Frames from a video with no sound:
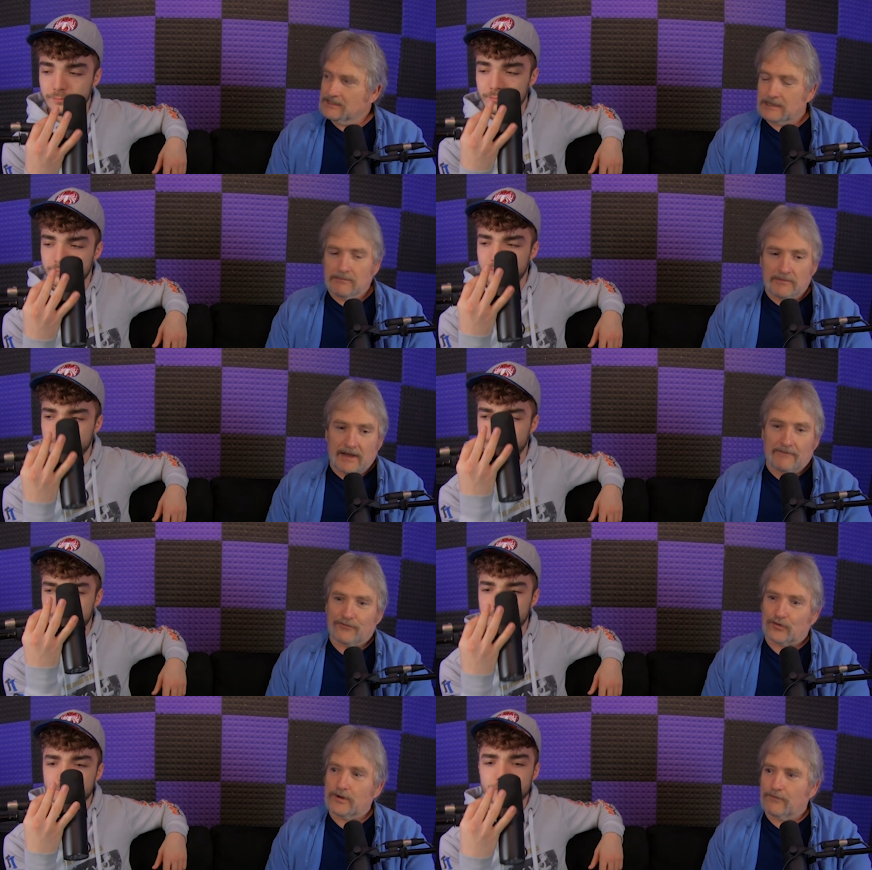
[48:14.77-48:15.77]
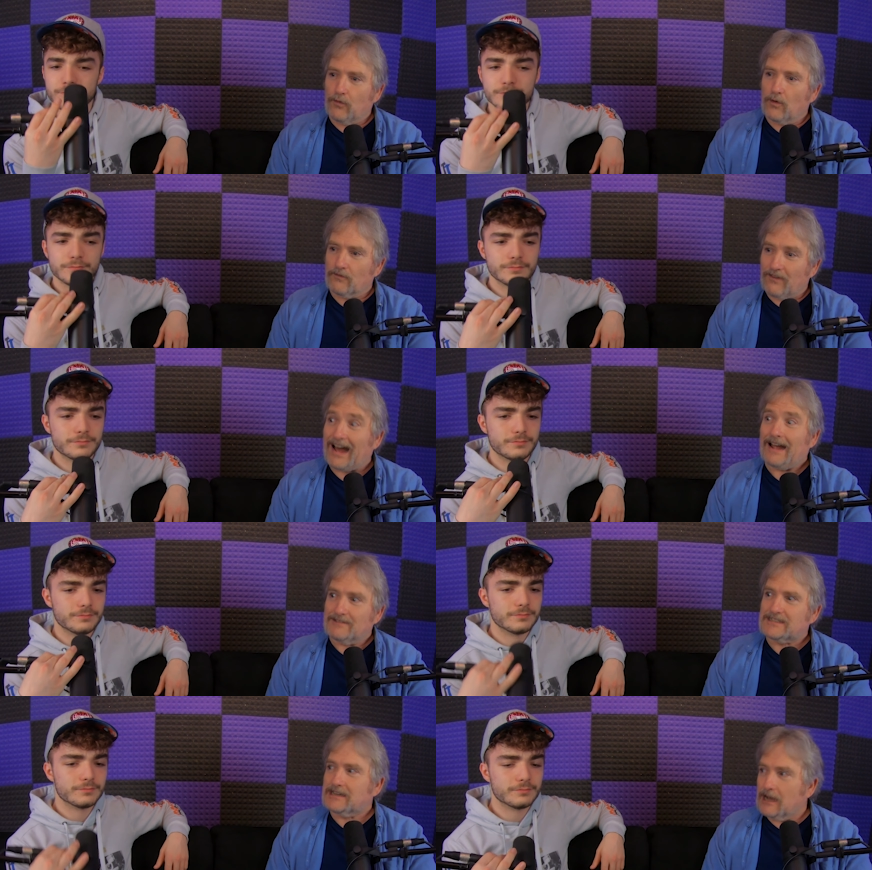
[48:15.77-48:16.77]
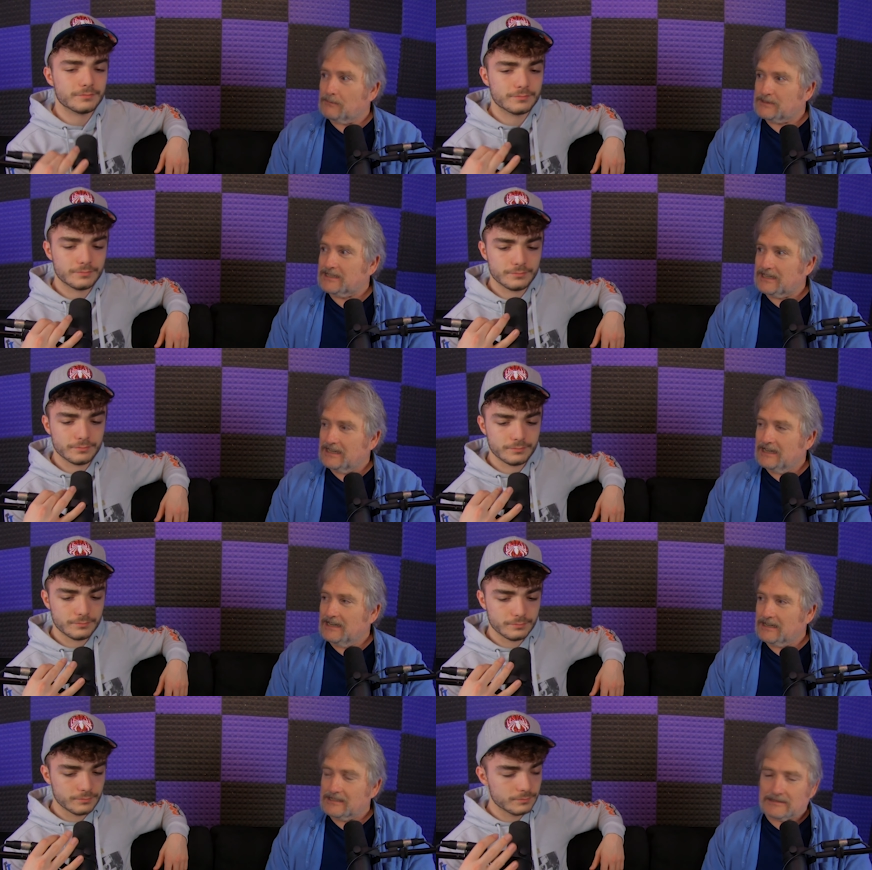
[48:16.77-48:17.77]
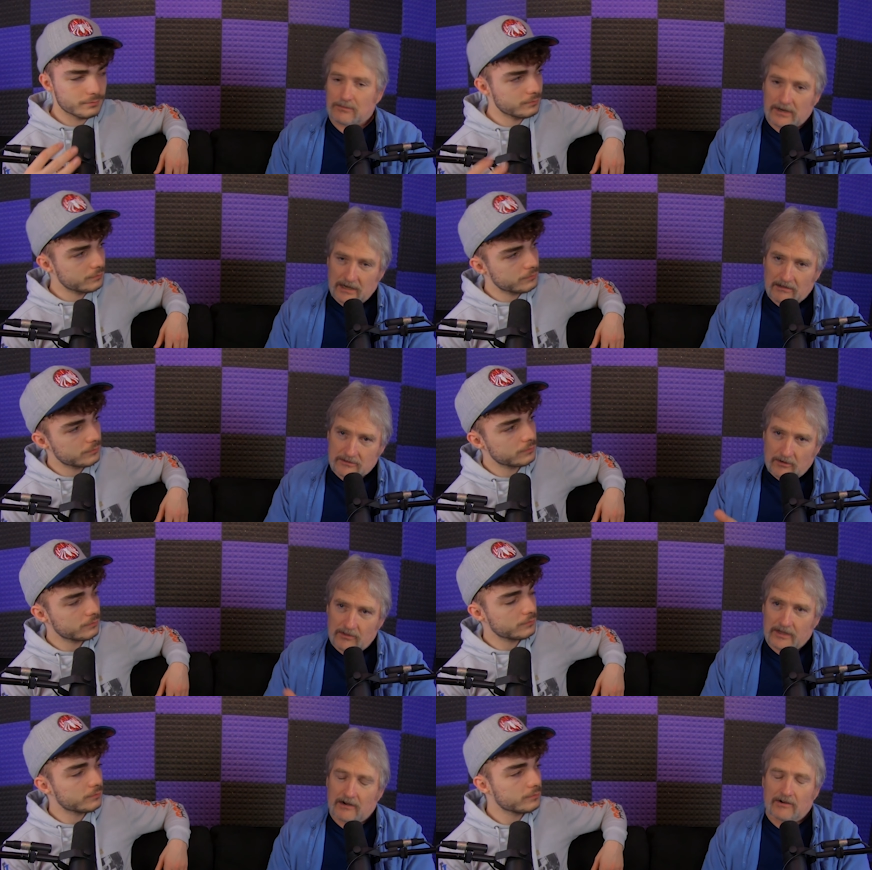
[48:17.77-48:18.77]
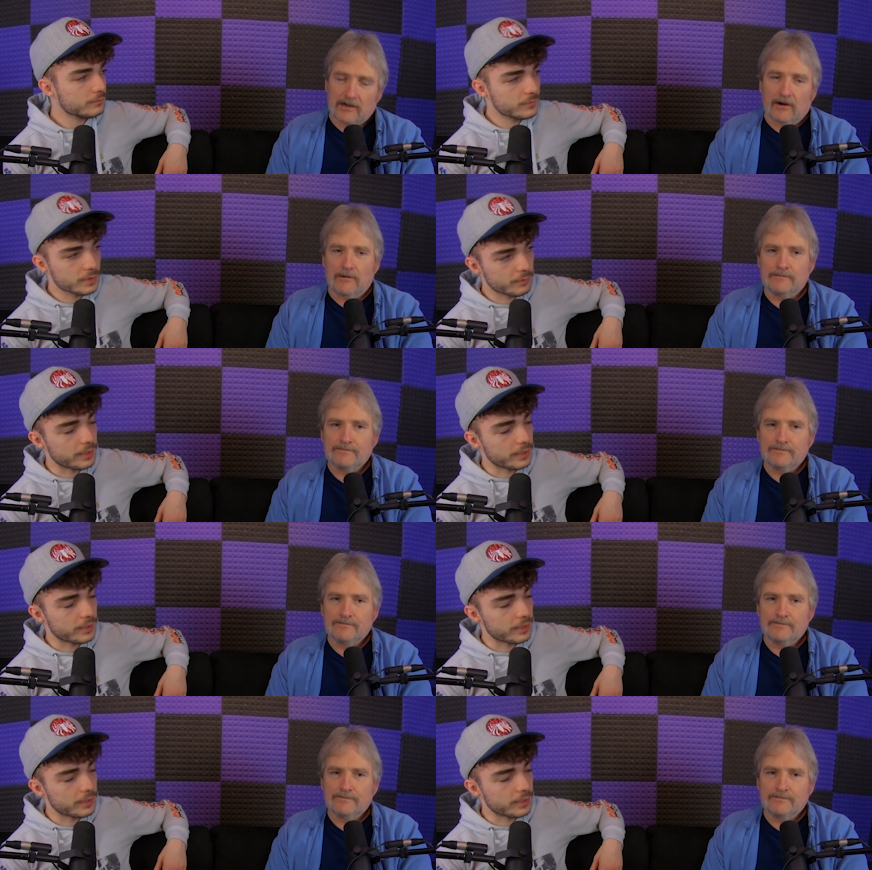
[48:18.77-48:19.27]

Speaker 1: And some of them have three or four, or five steps to get in because the way how tall they are, you know.